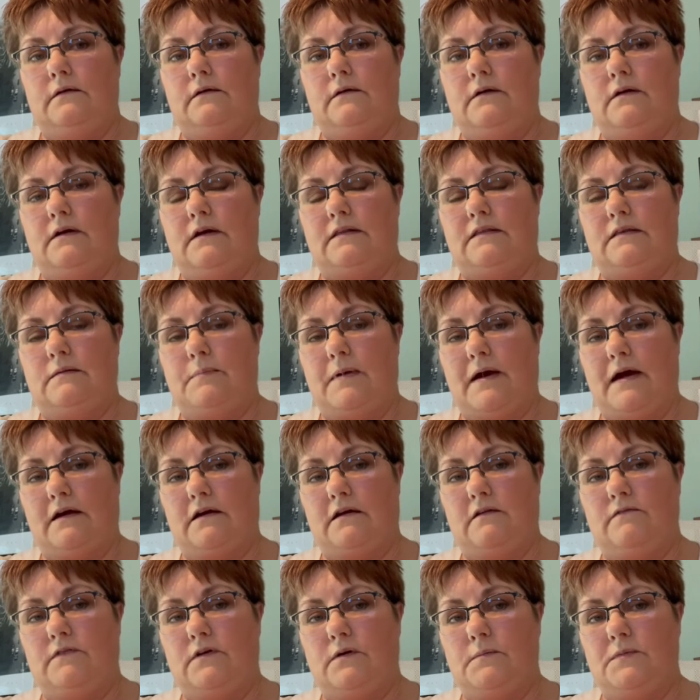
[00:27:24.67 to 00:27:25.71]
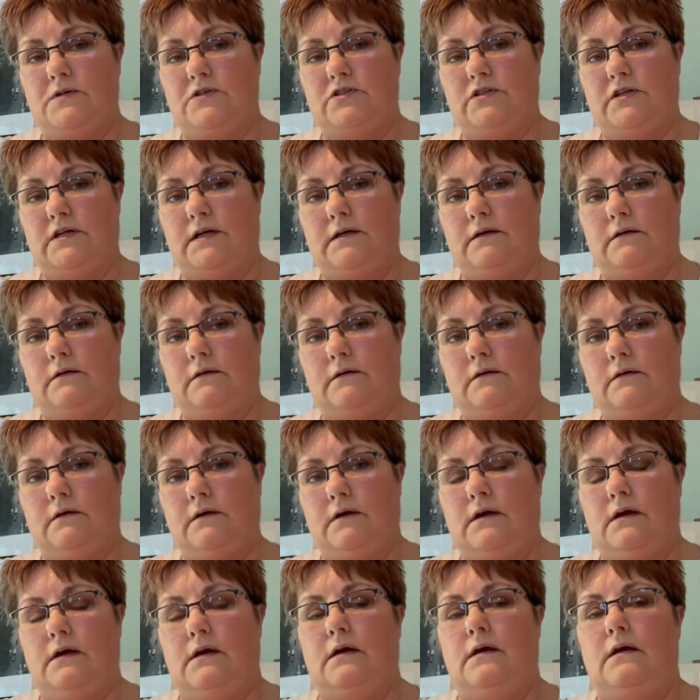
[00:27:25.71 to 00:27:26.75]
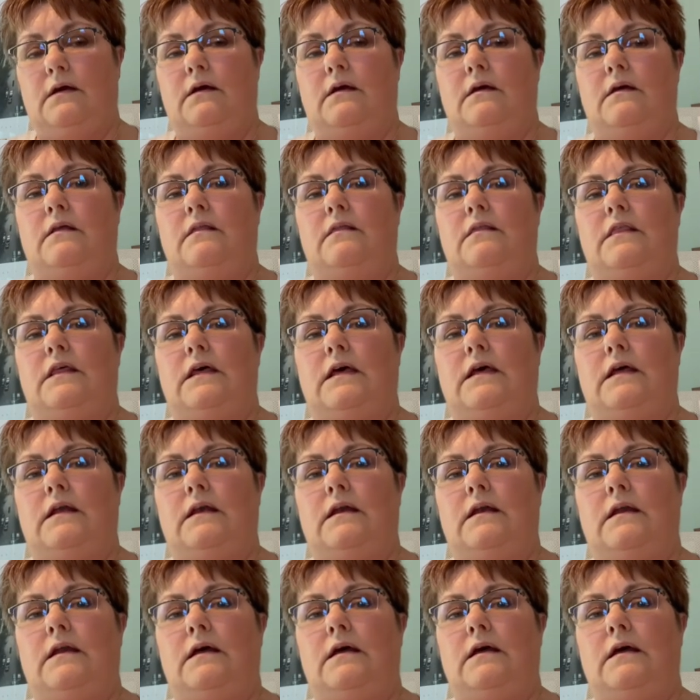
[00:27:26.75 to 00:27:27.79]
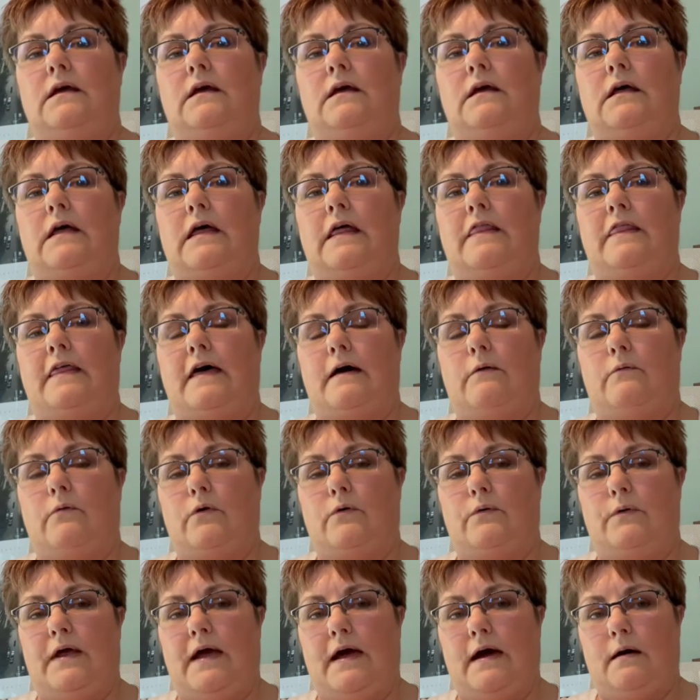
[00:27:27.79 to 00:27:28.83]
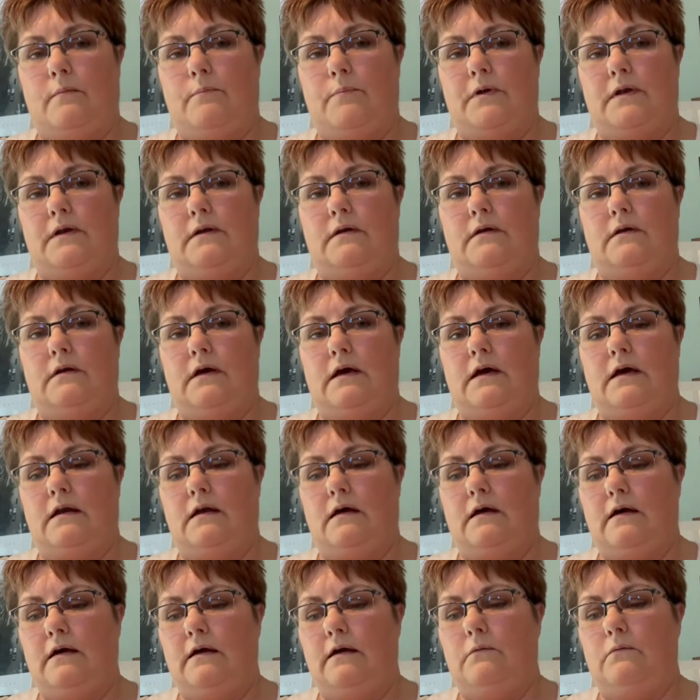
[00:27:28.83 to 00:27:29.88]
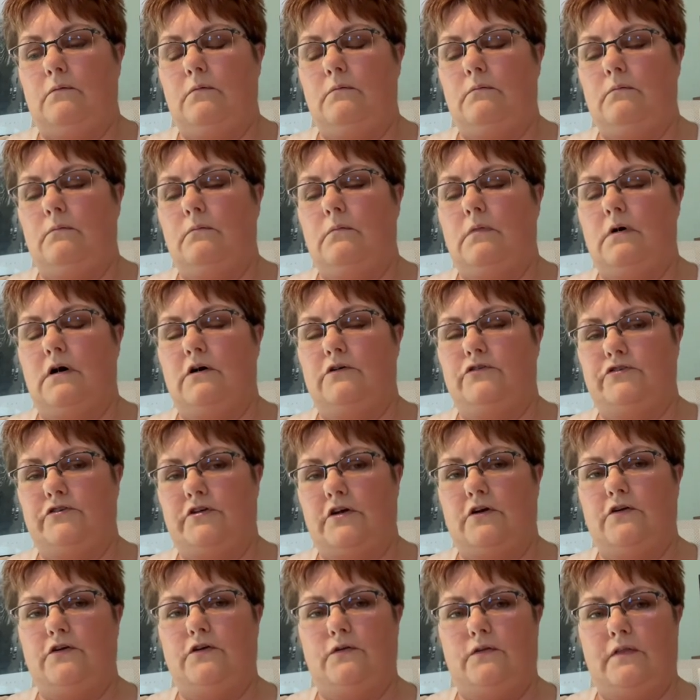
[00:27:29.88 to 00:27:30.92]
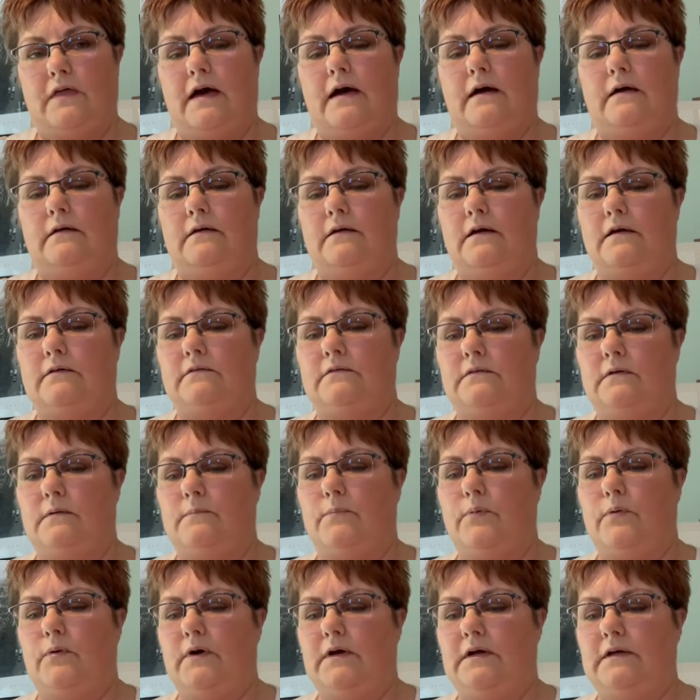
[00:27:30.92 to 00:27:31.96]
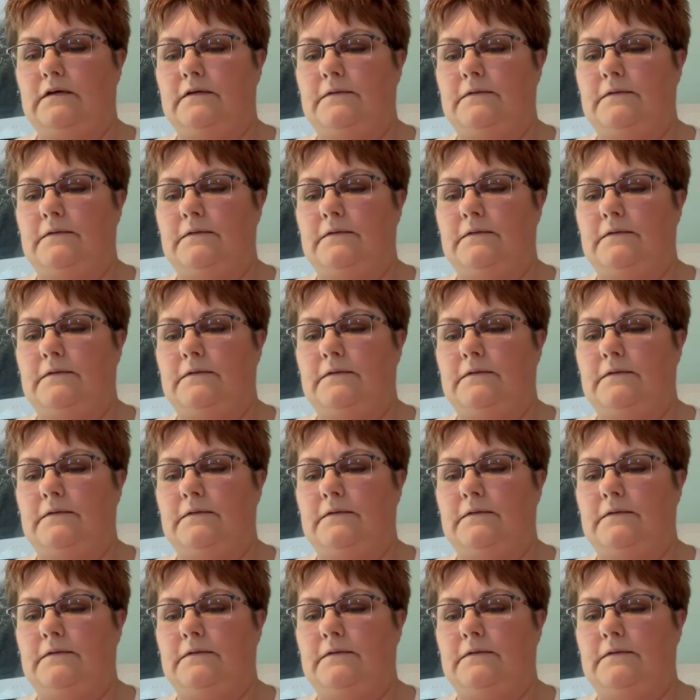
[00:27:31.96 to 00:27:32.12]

at the back of your machine, then that won't happen. And I'll show you that at some point.